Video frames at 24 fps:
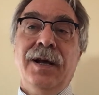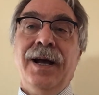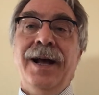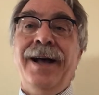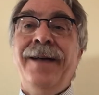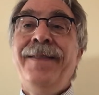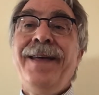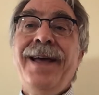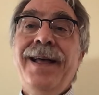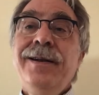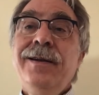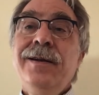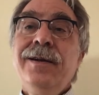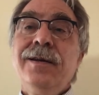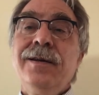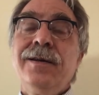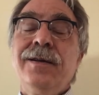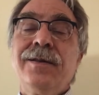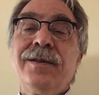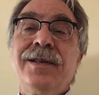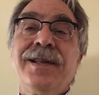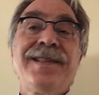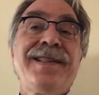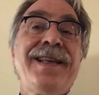And then
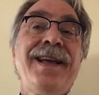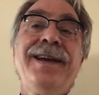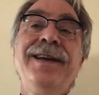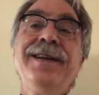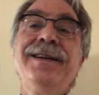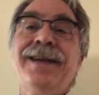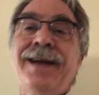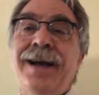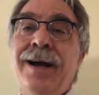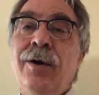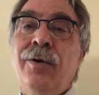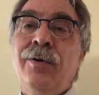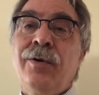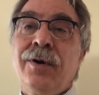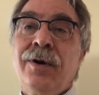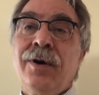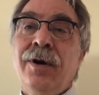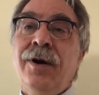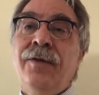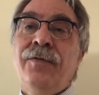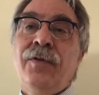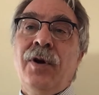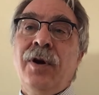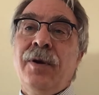the second hour
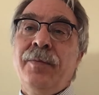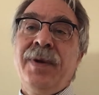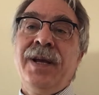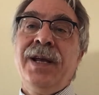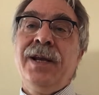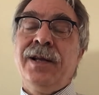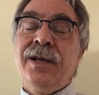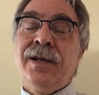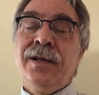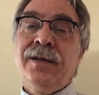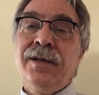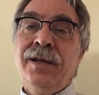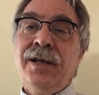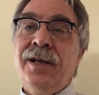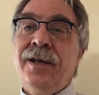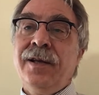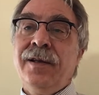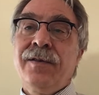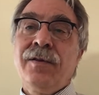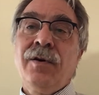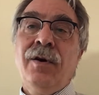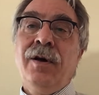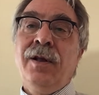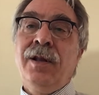of our meeting
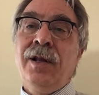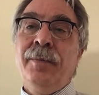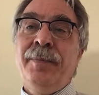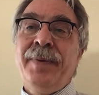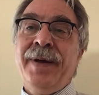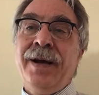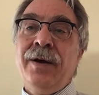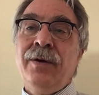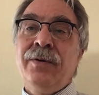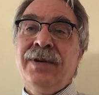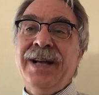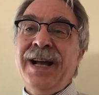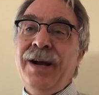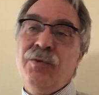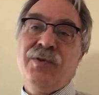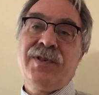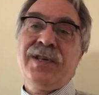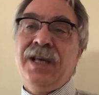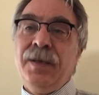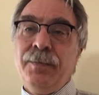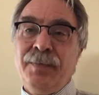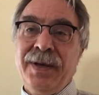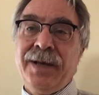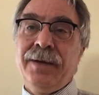is all about
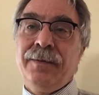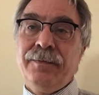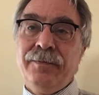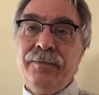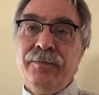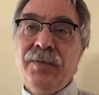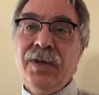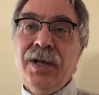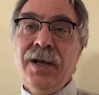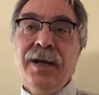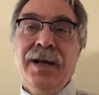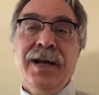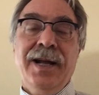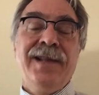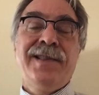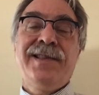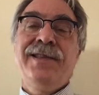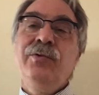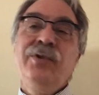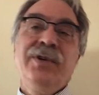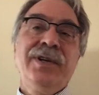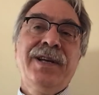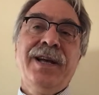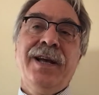housekeeping. It's
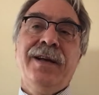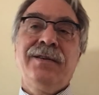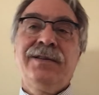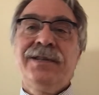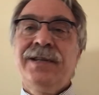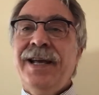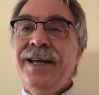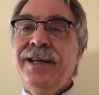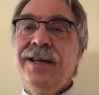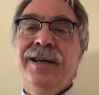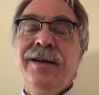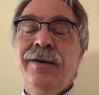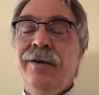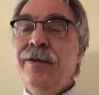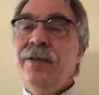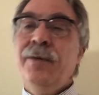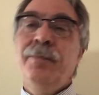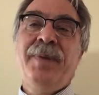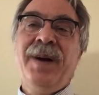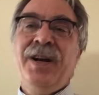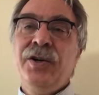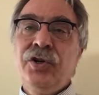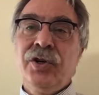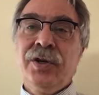doing taking care of the
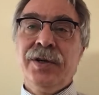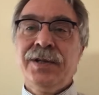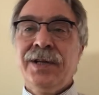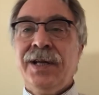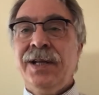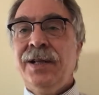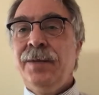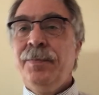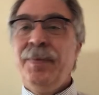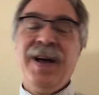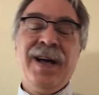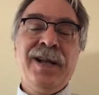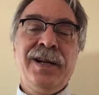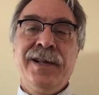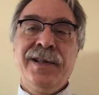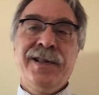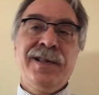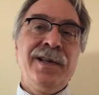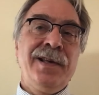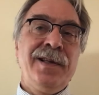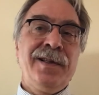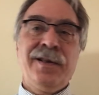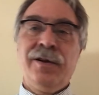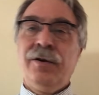budget and the
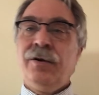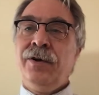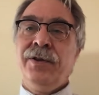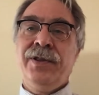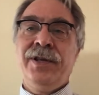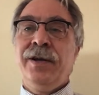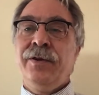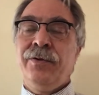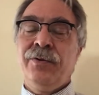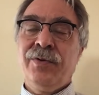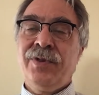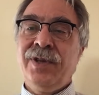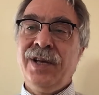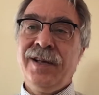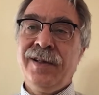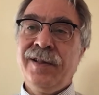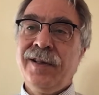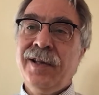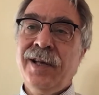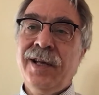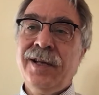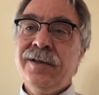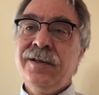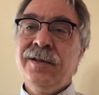policies and all the other things
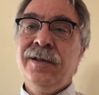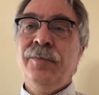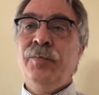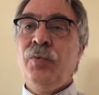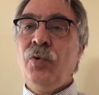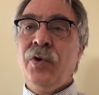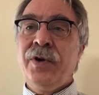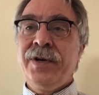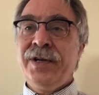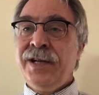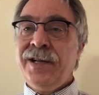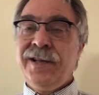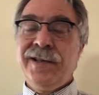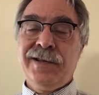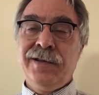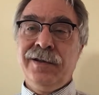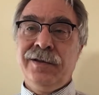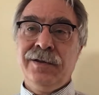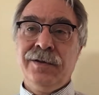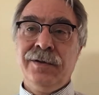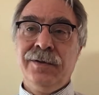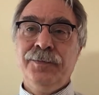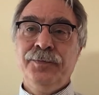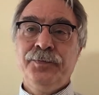that the board needs to
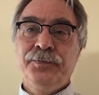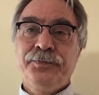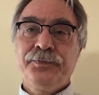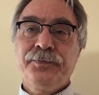do.